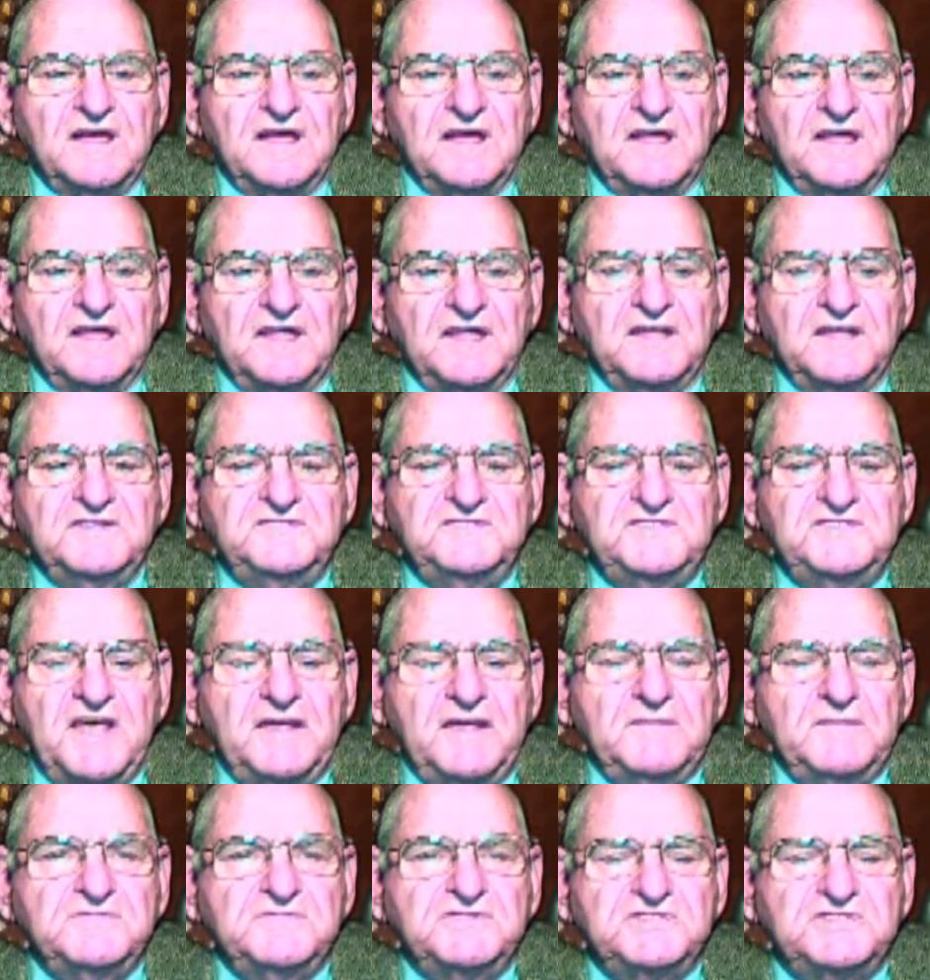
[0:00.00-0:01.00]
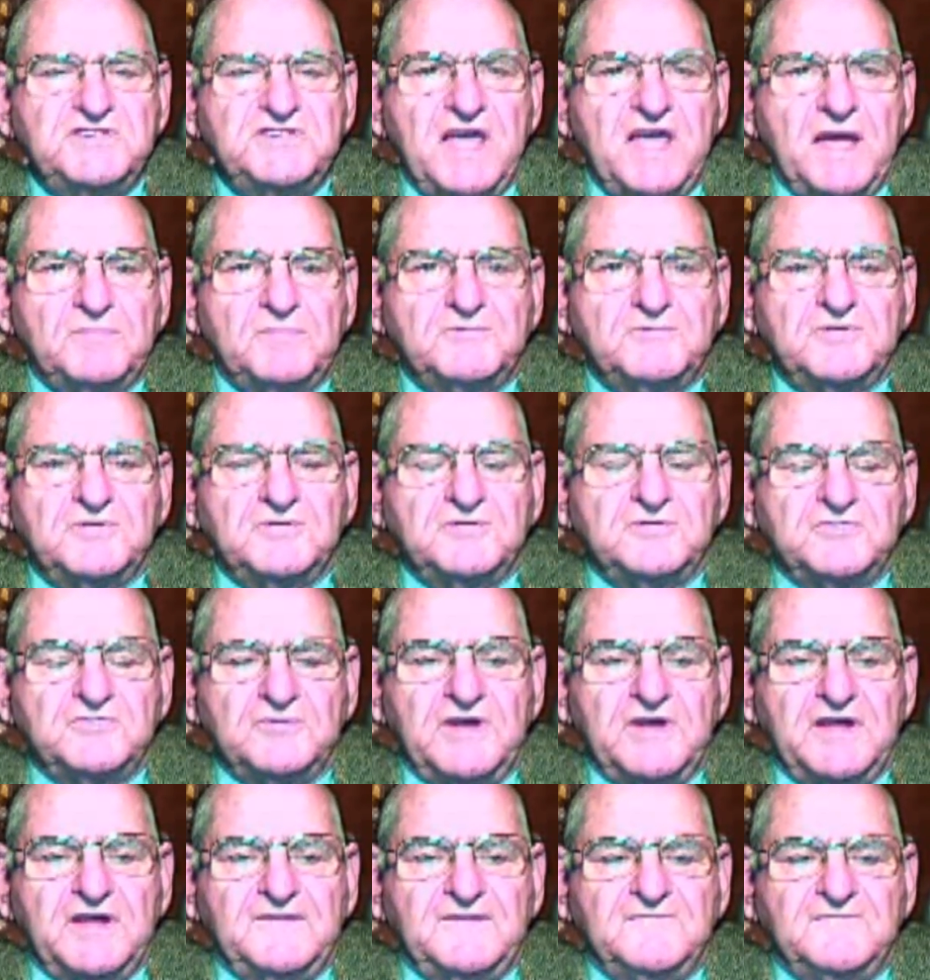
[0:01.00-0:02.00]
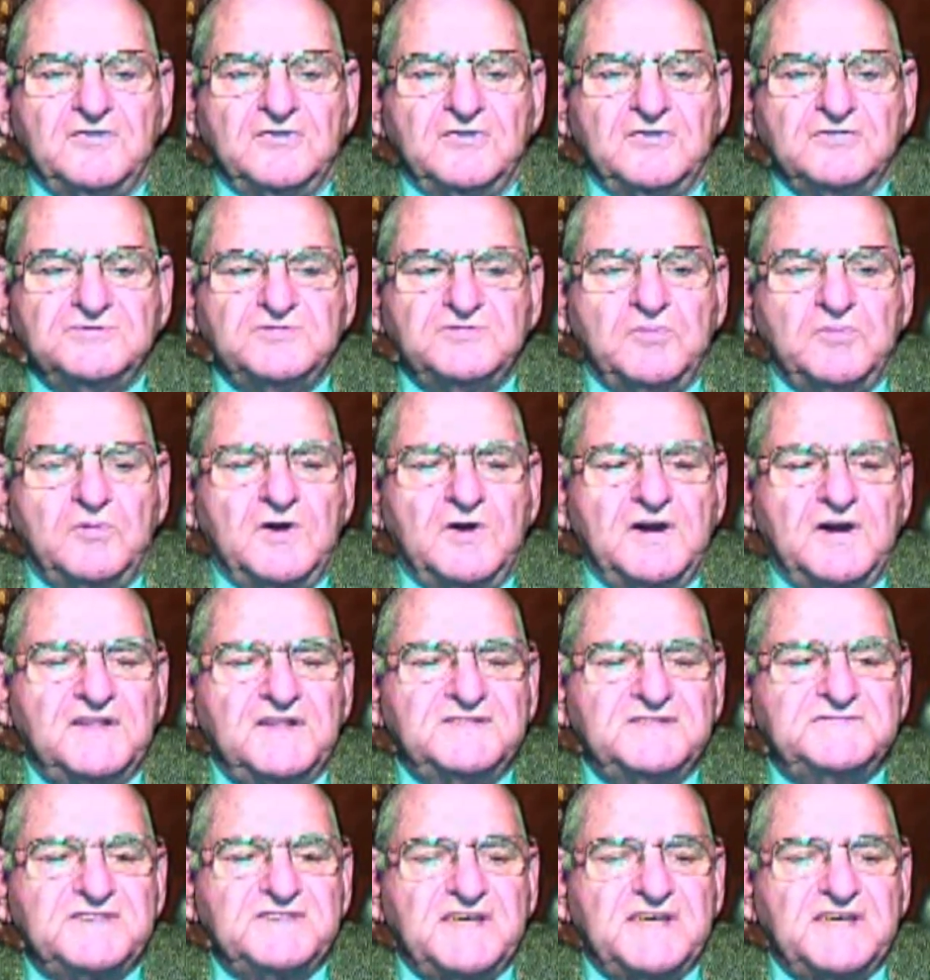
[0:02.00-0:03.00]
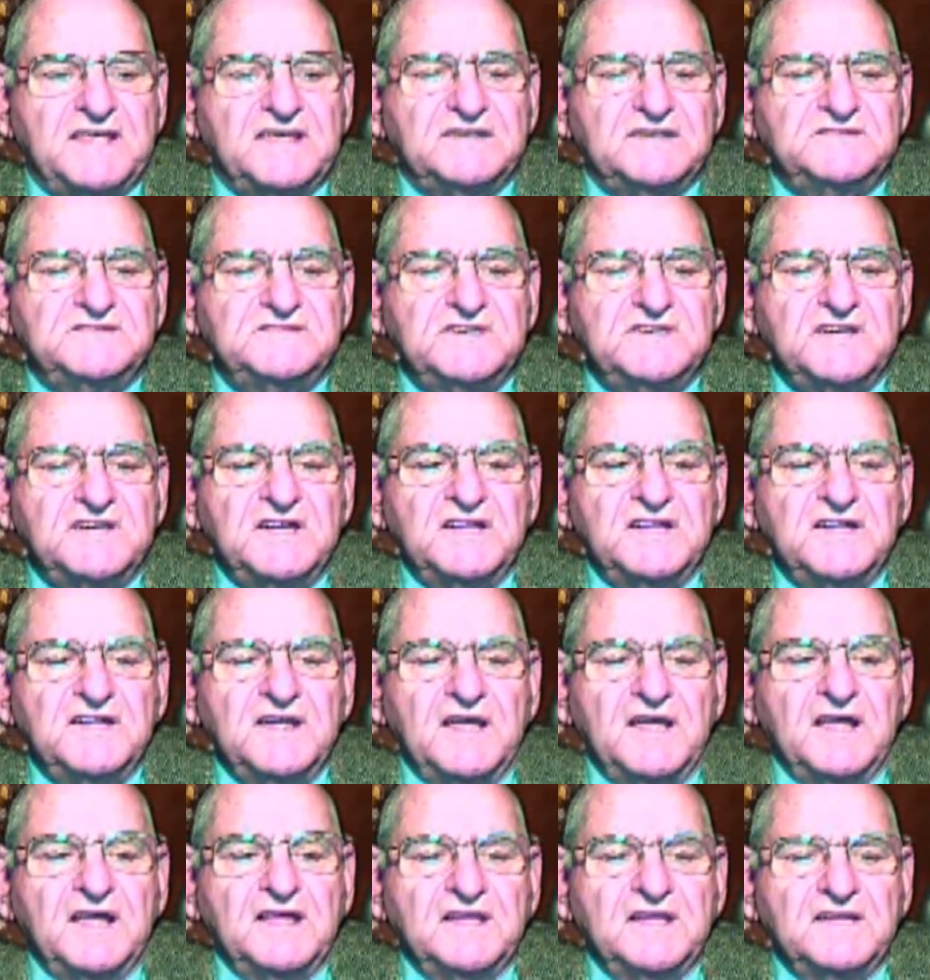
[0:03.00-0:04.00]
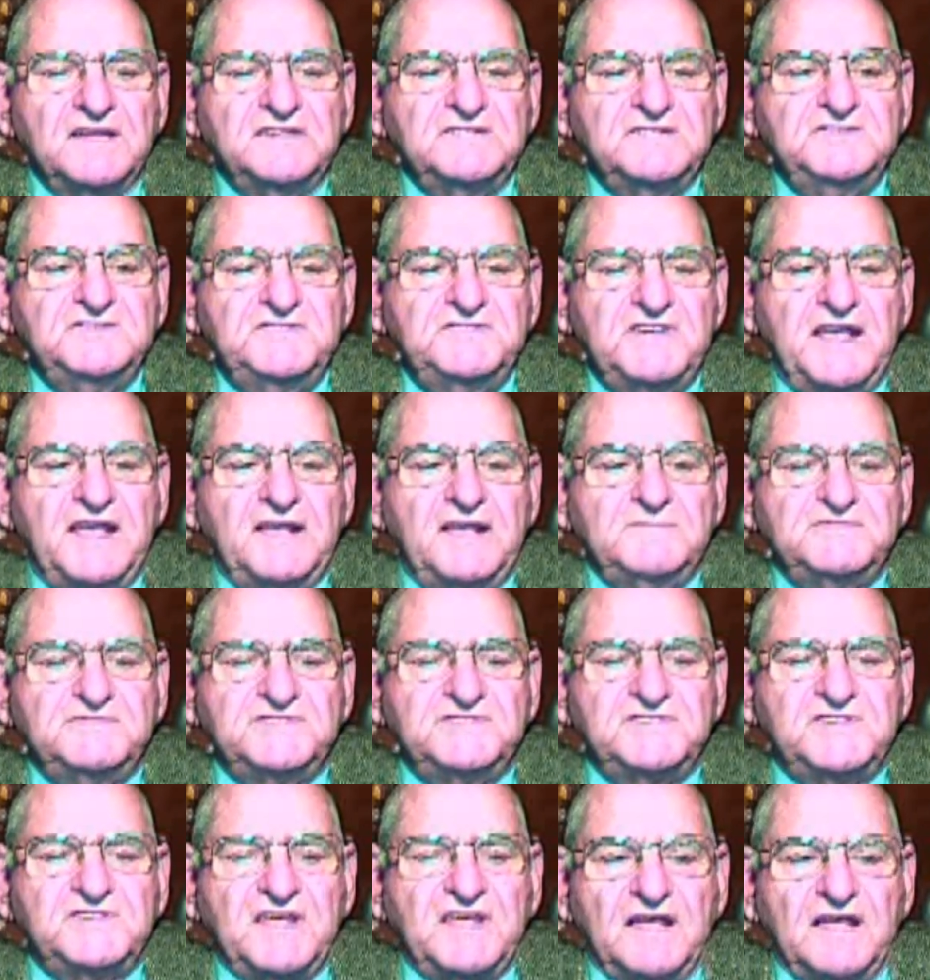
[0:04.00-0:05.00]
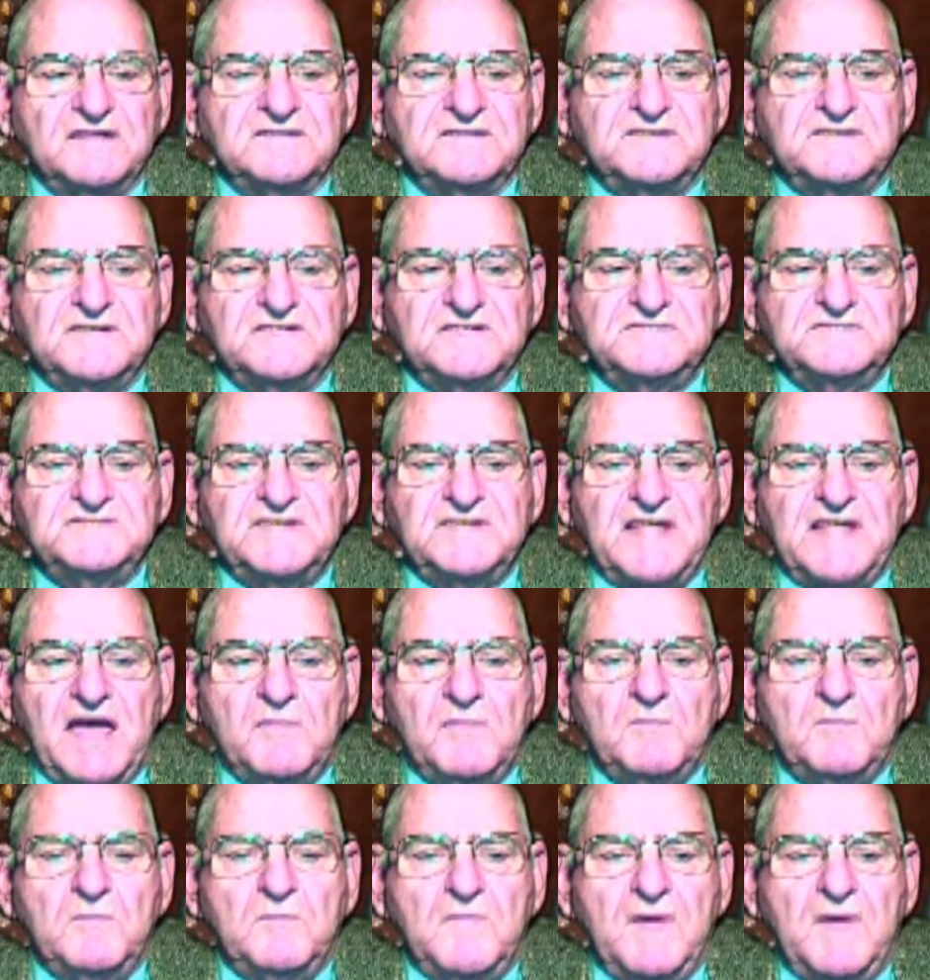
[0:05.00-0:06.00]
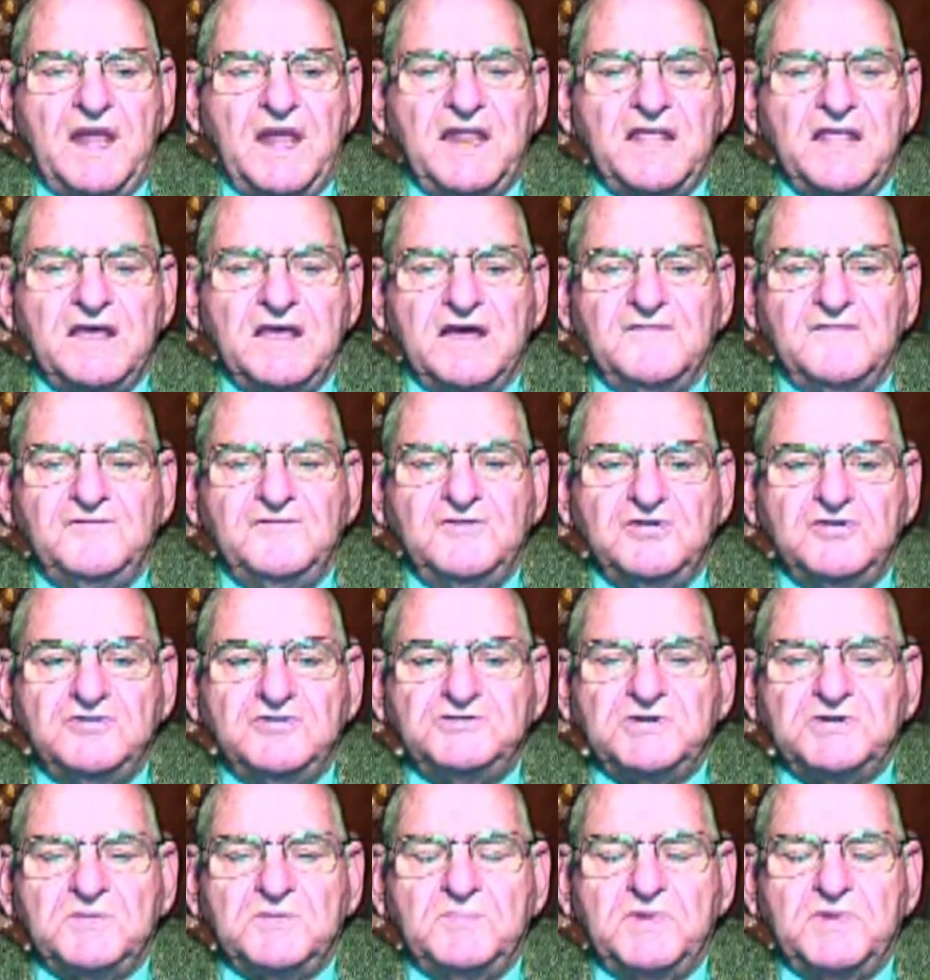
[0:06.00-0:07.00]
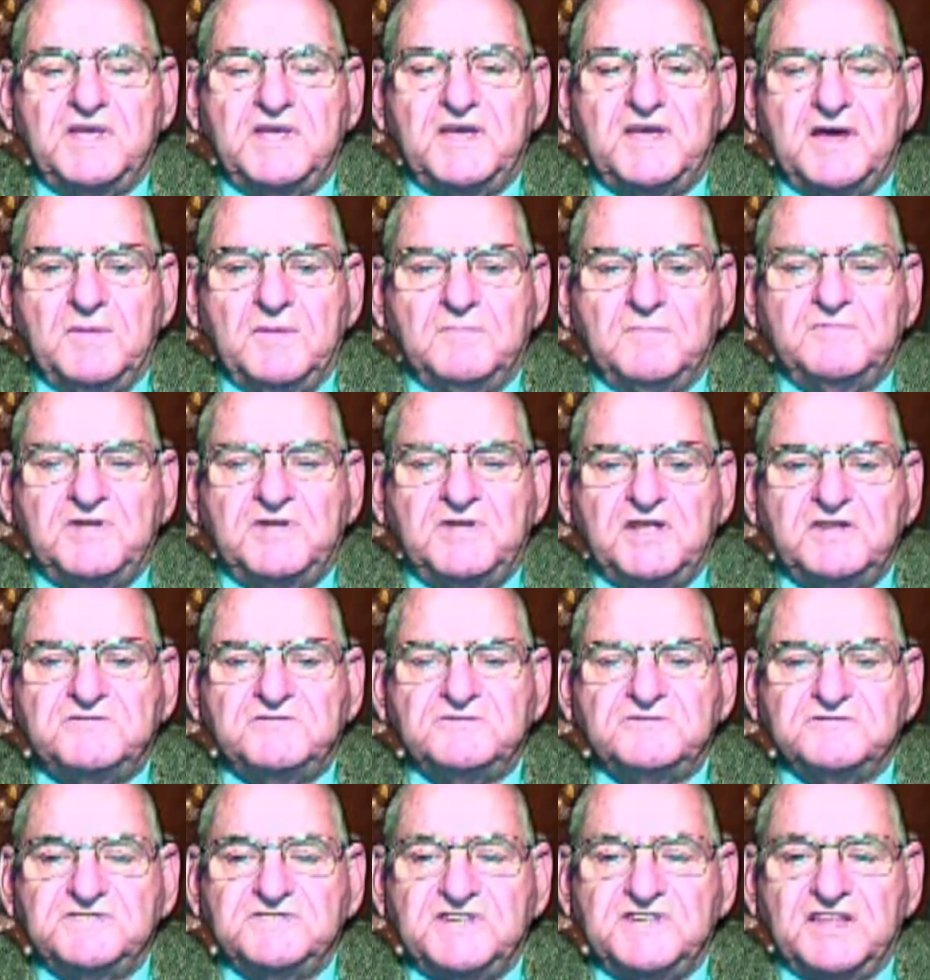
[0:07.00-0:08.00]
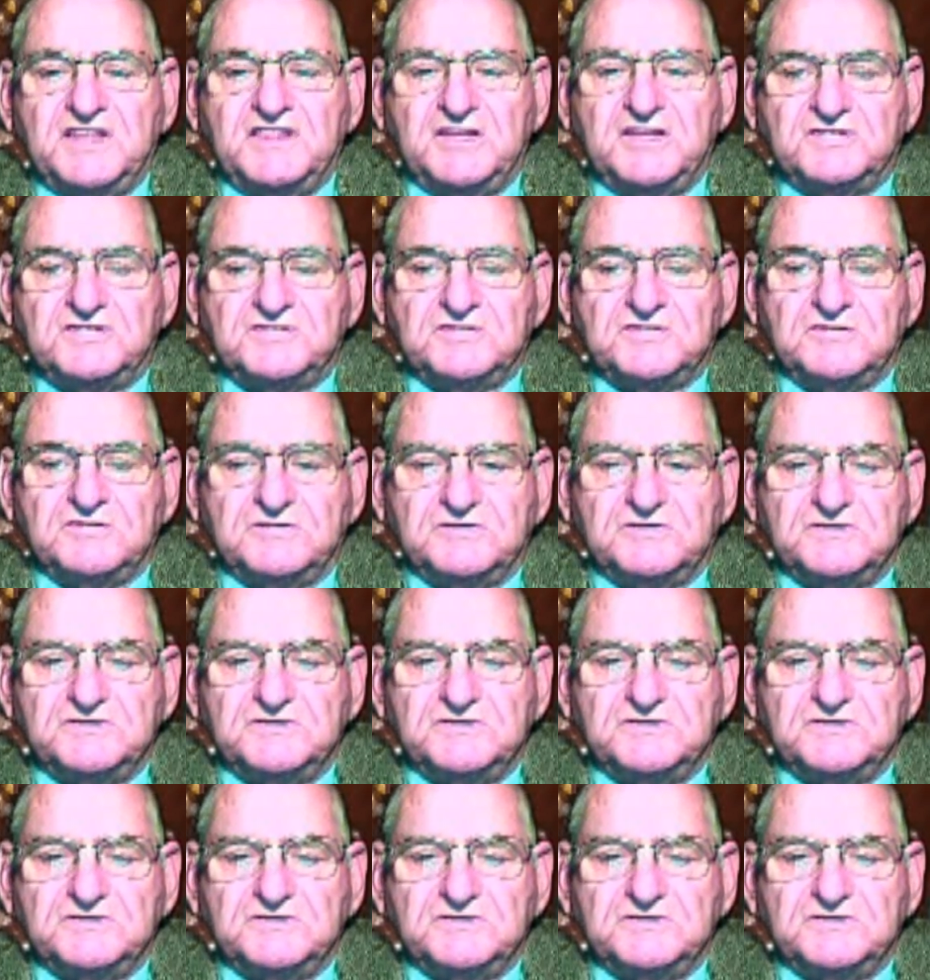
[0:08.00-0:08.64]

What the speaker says: In James chapter 3 and verse 1 it says, James tells us, not many of you should become teachers in the church,